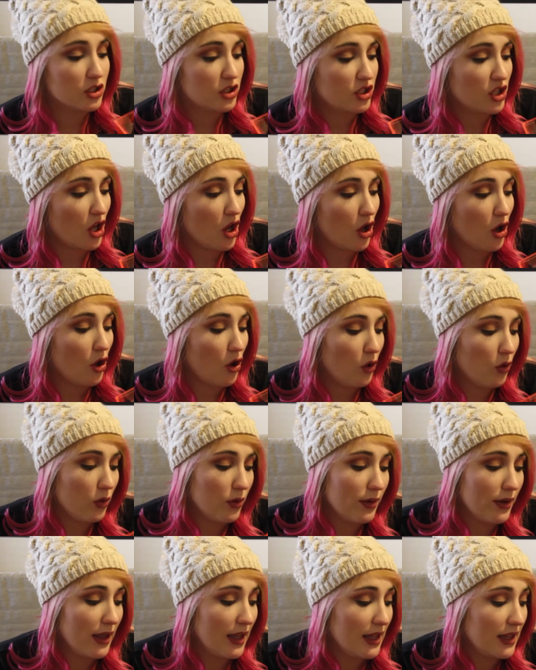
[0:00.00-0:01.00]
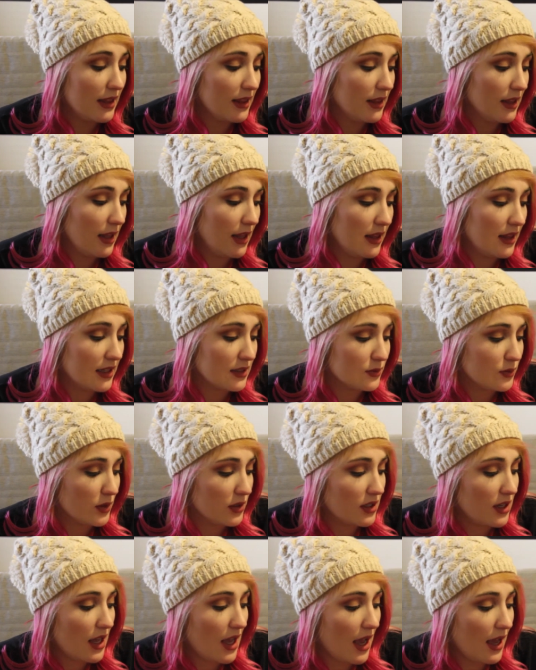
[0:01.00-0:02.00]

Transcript: So, and this one,